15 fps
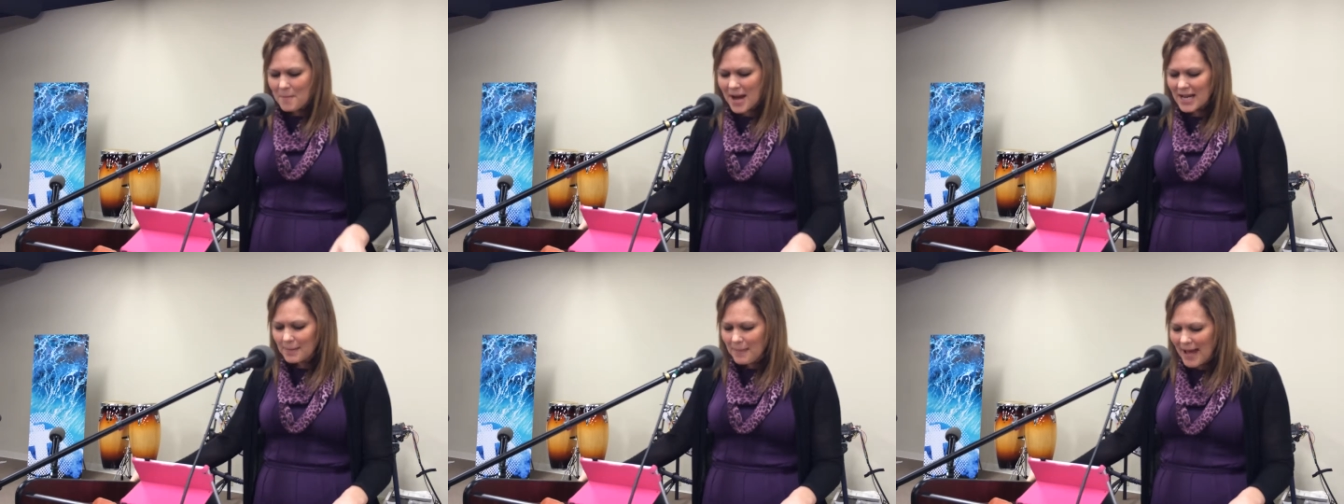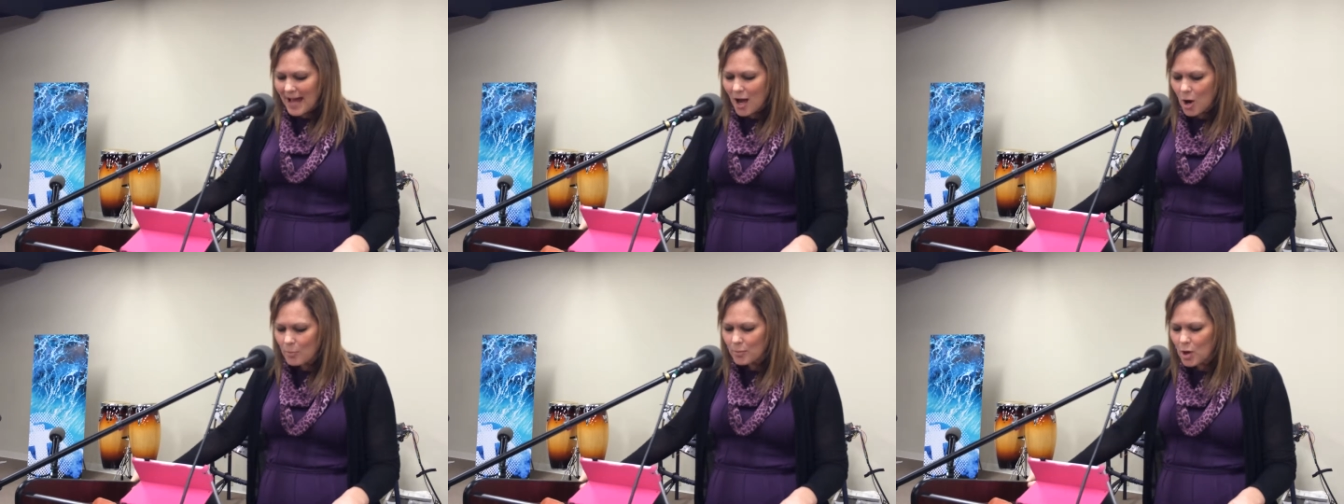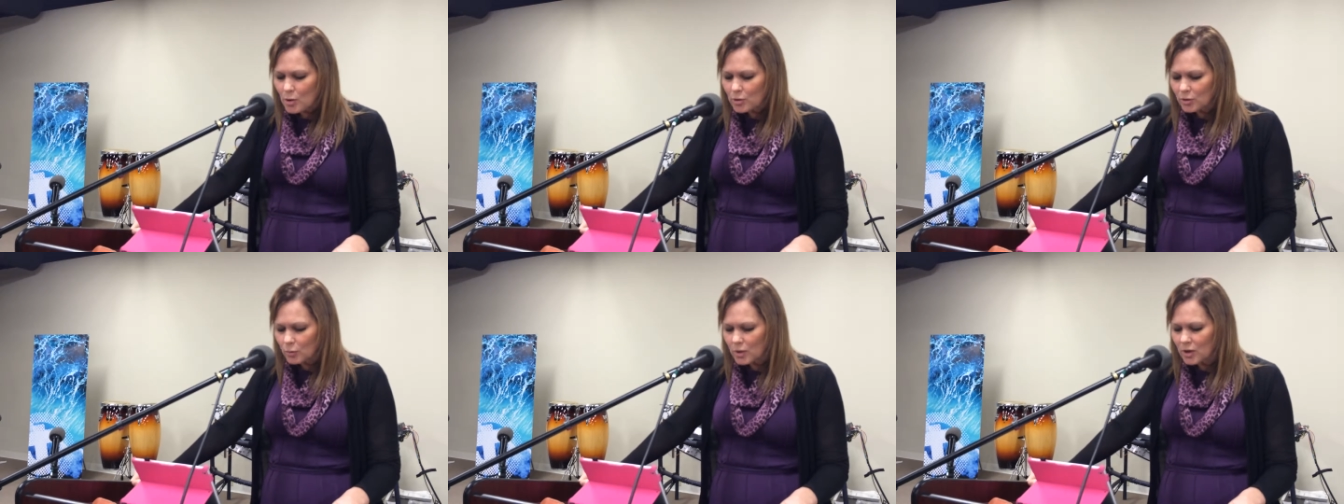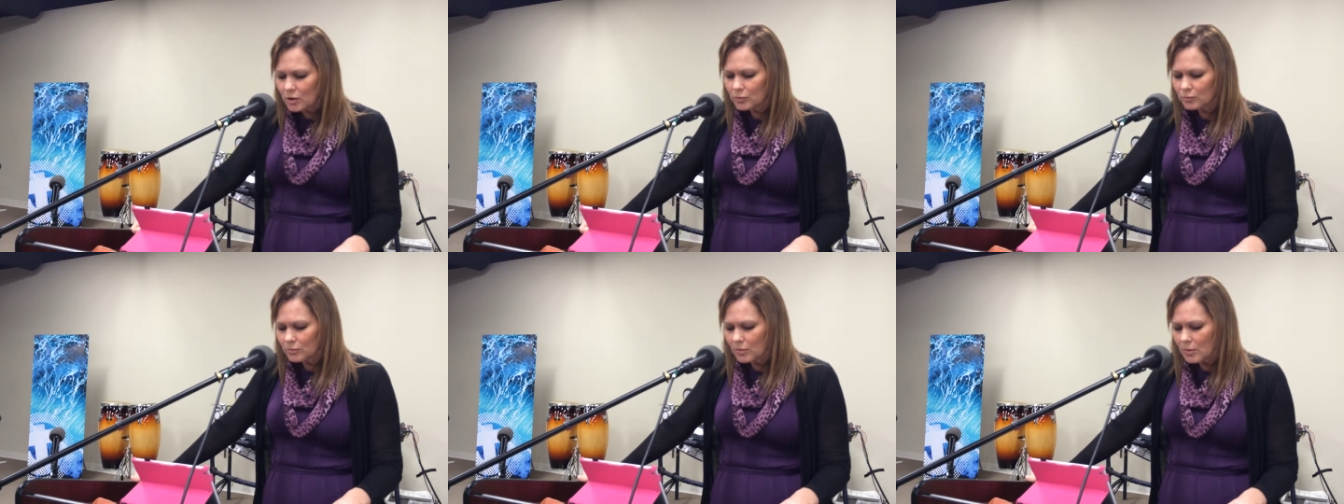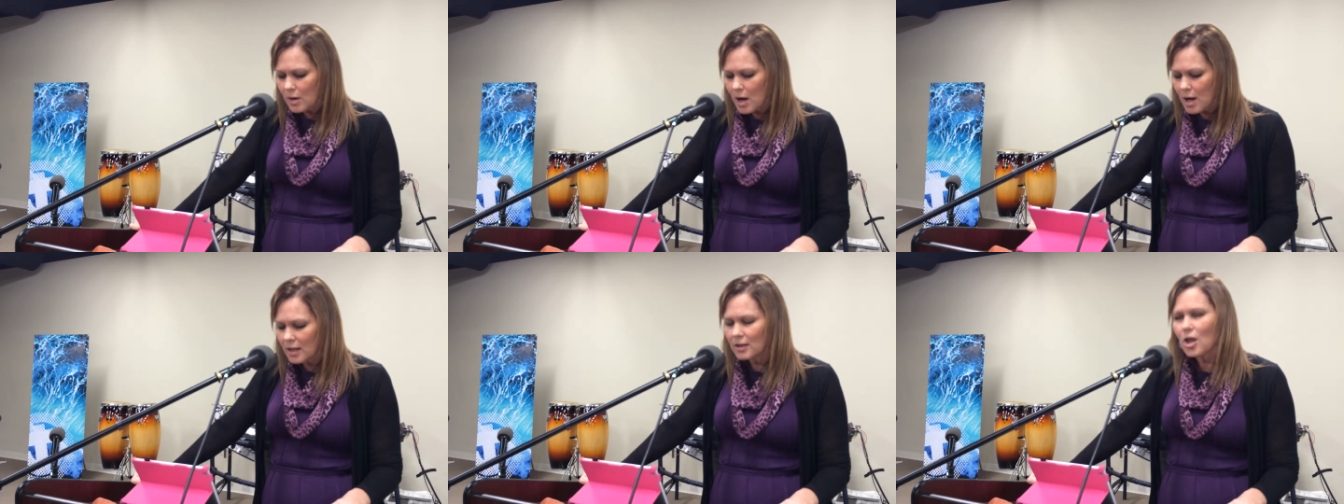Mike Powell broke the world
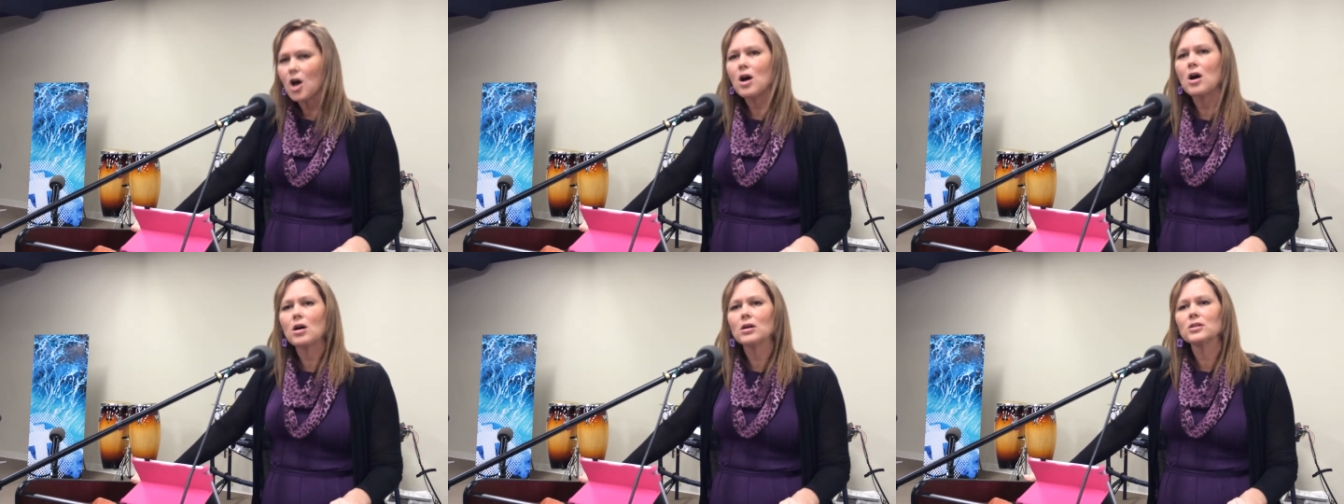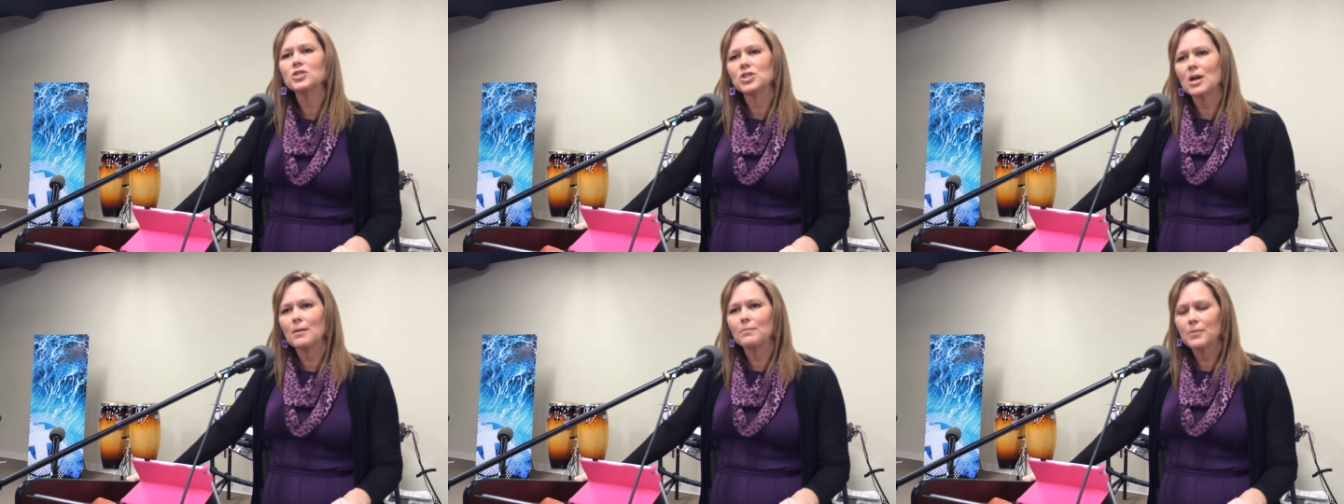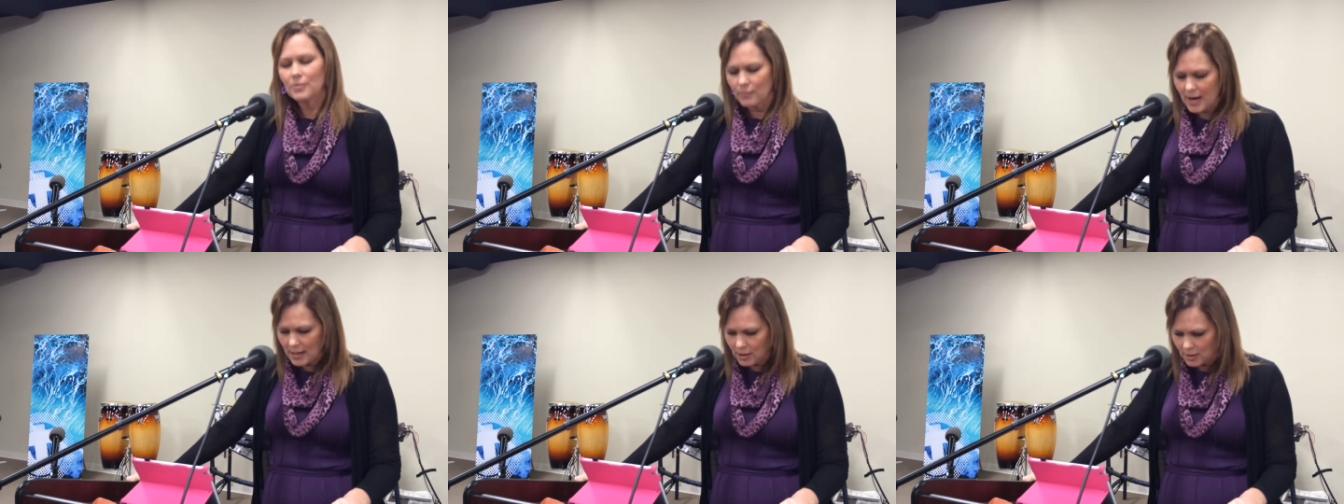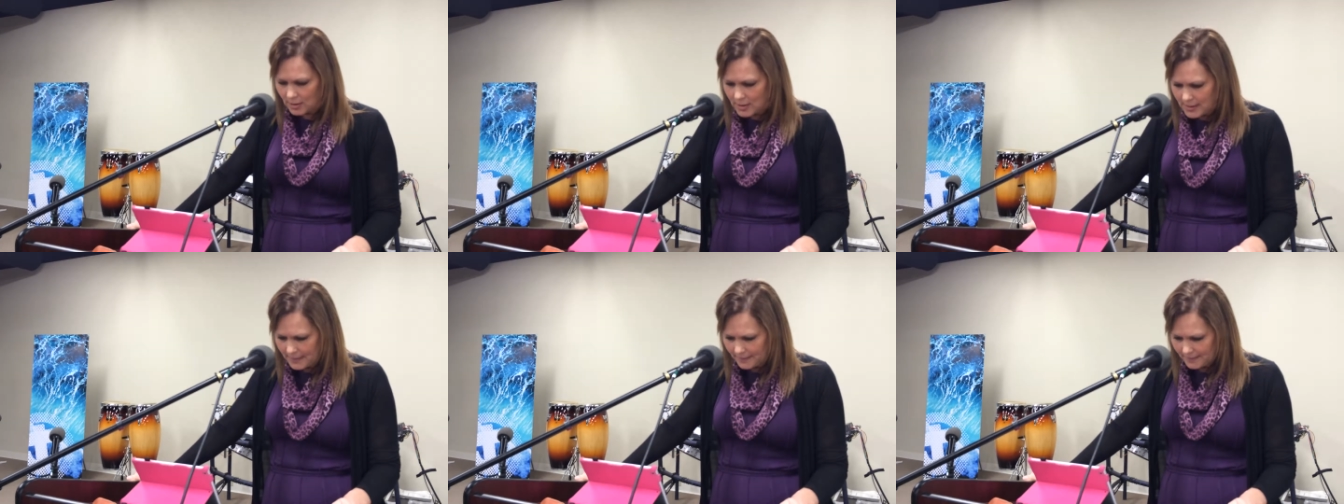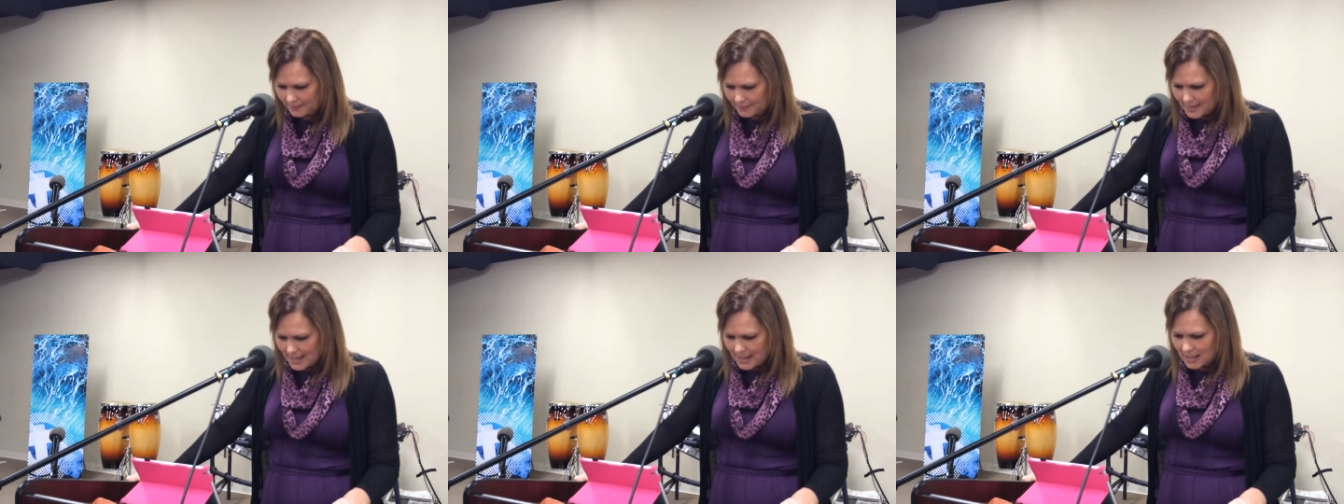uh, long jump record
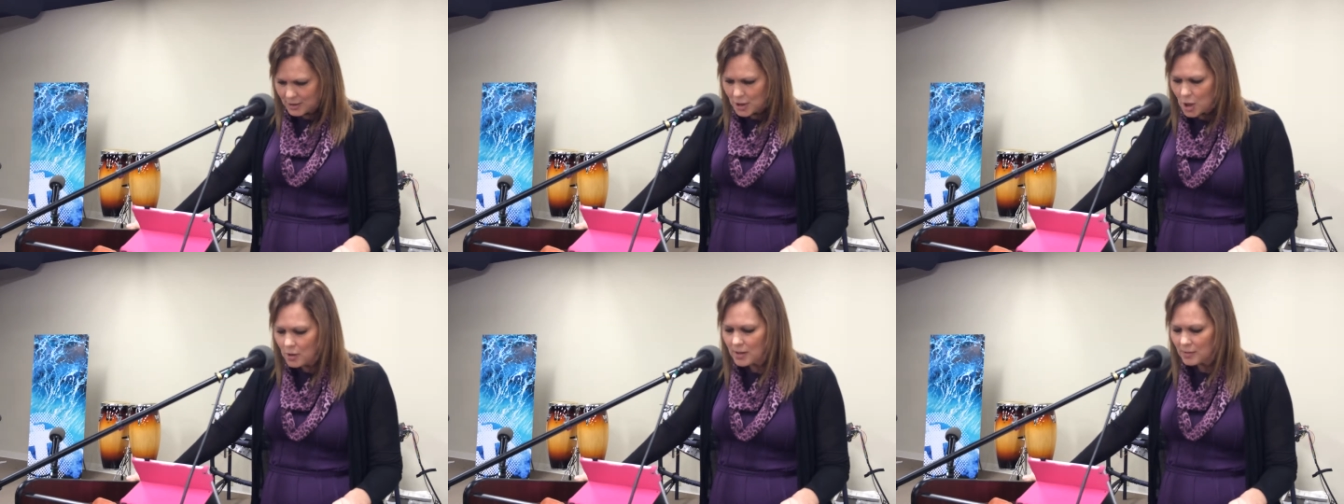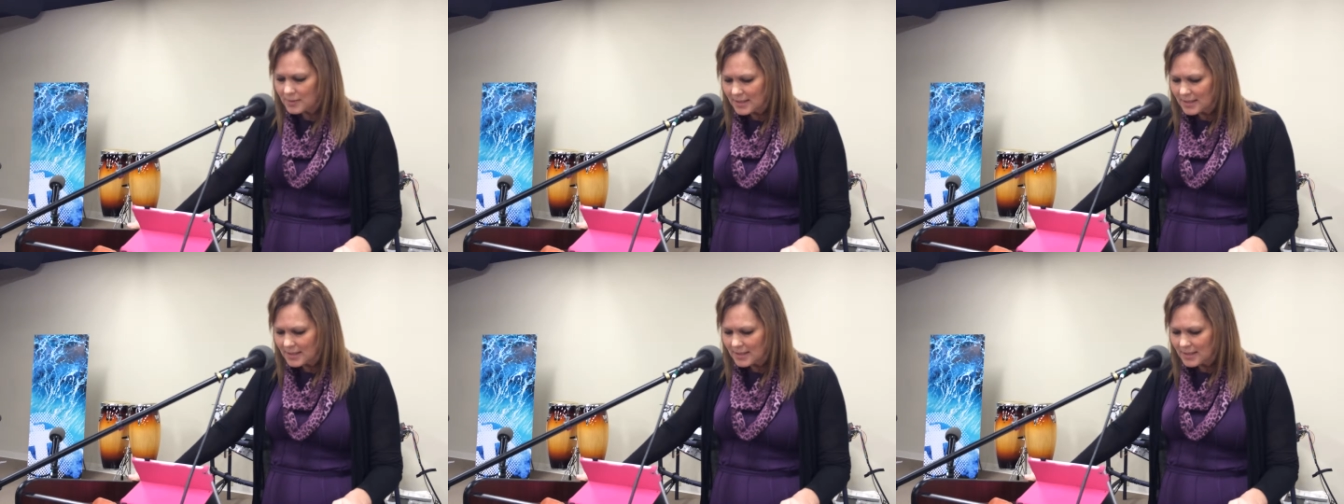in Tokyo.